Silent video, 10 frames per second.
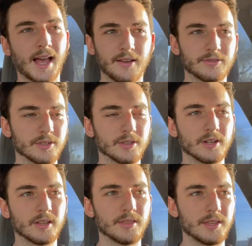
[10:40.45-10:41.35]
after
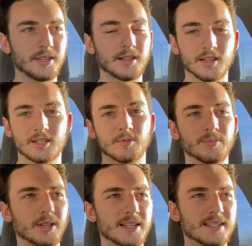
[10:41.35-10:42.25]
the customer
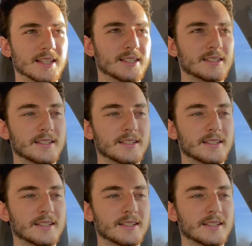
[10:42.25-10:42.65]
placed it.